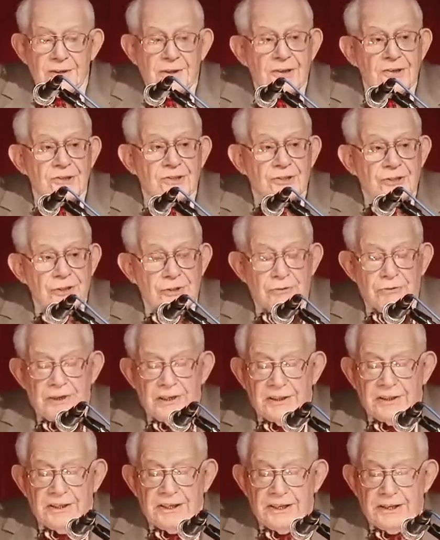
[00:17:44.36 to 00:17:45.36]

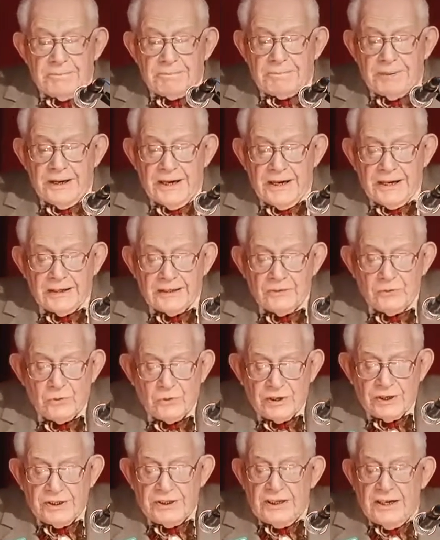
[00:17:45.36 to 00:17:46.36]
Considering the impact
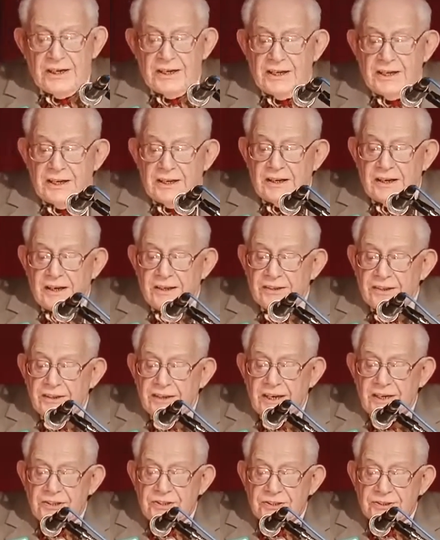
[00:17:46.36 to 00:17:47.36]
Watergate had on the
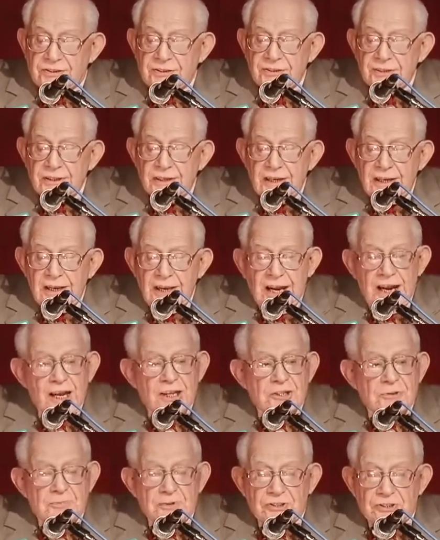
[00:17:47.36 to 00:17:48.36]
nation,
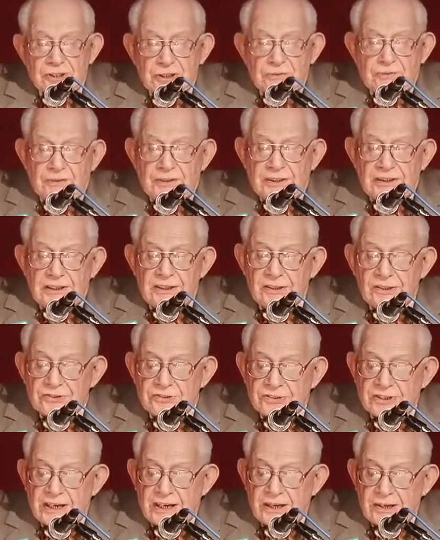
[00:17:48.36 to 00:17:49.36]
and specifically the
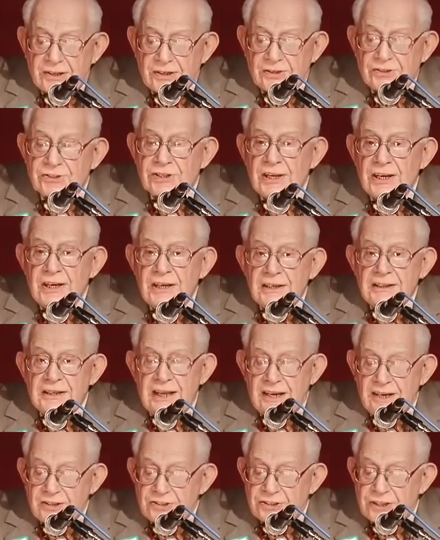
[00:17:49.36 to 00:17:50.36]
standards
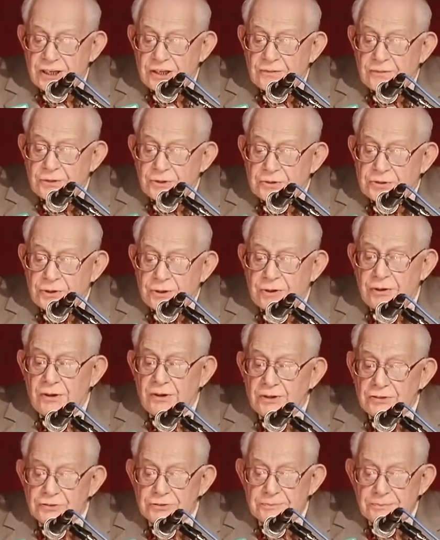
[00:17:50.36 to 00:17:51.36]
that it set for
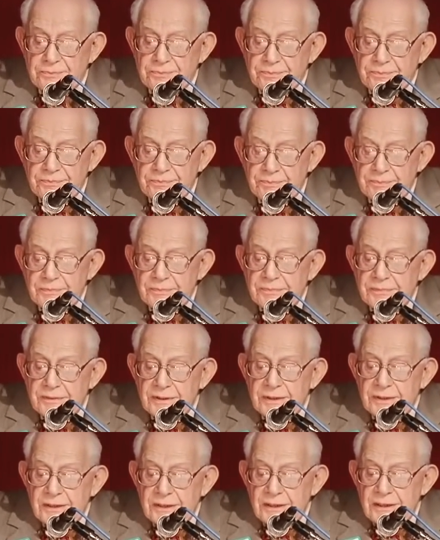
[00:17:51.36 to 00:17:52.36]
journalism.
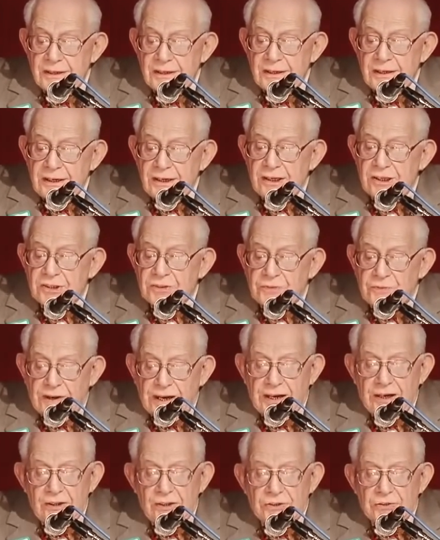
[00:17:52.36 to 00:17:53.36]
It is
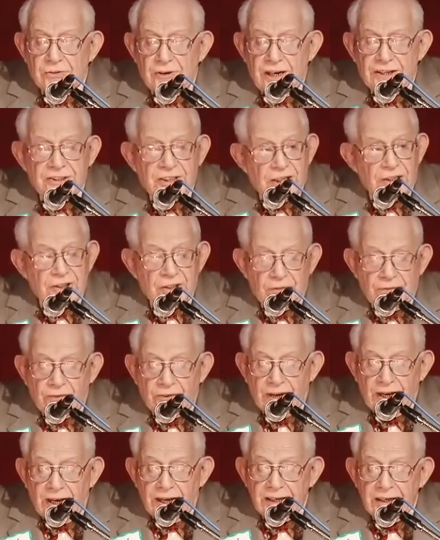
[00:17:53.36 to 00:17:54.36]
vital to
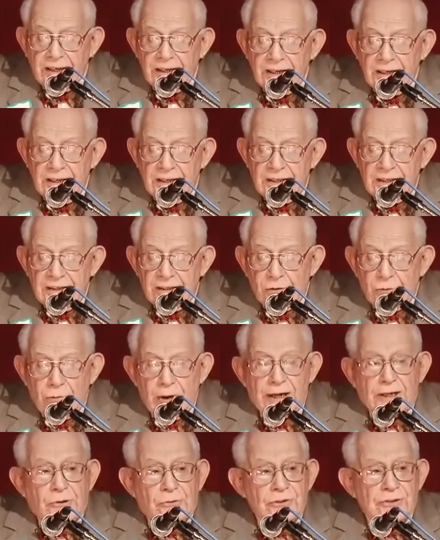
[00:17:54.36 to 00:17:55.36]
identify the
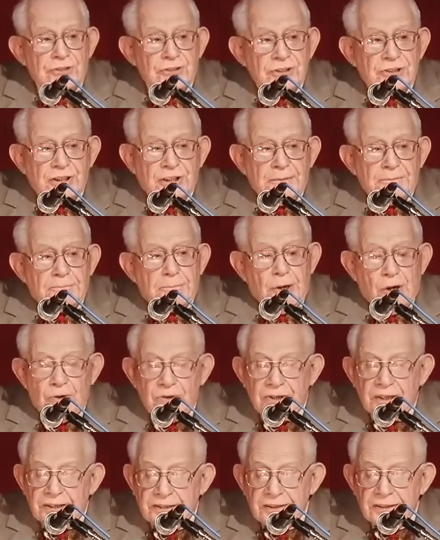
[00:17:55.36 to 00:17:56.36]
requisite
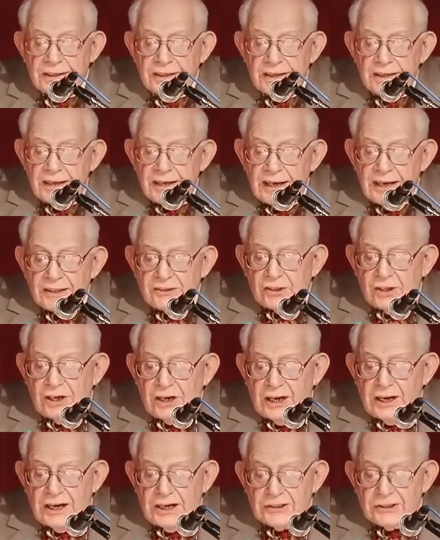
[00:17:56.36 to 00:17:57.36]
component at the
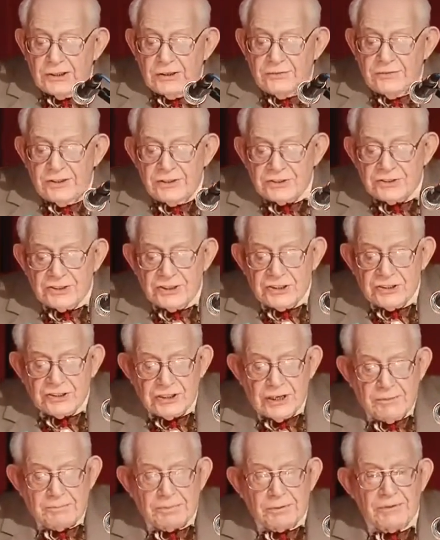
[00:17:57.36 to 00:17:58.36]
heart of this
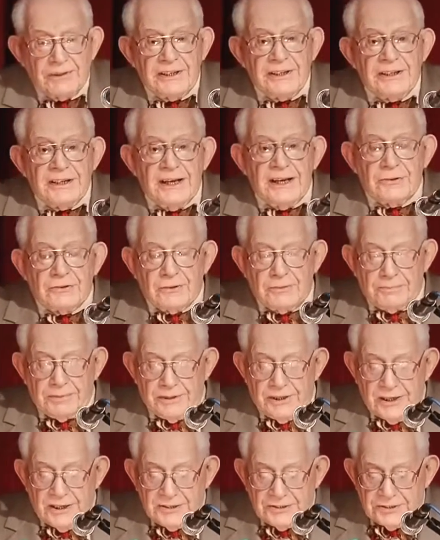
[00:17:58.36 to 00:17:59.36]
exemplary
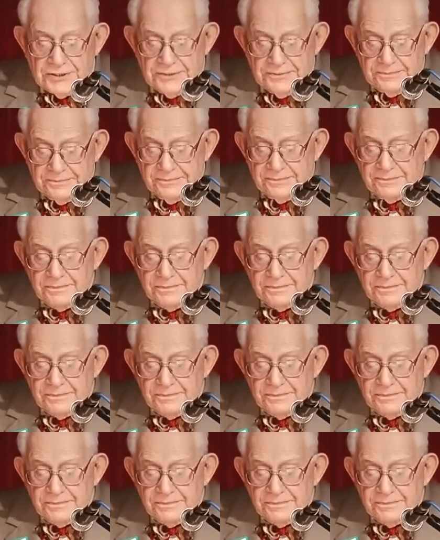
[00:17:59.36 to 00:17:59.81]
enterprise.